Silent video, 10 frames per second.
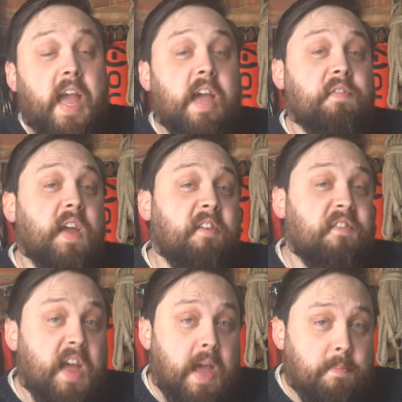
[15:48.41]

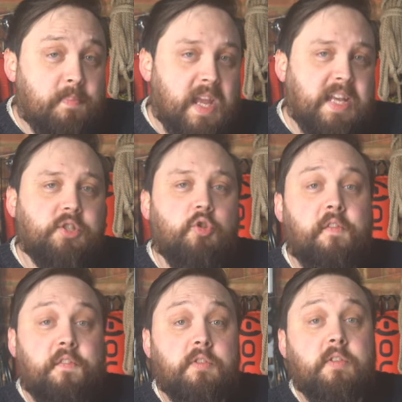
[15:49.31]
FFM is your
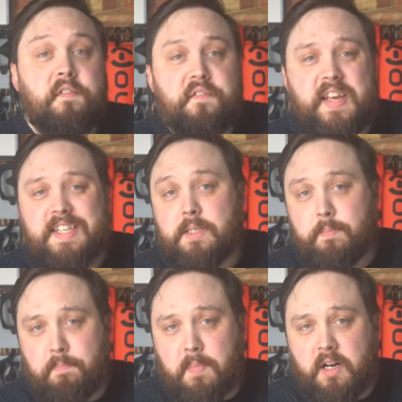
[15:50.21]
full face
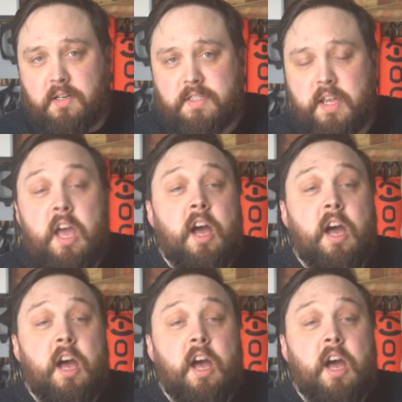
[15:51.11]
mask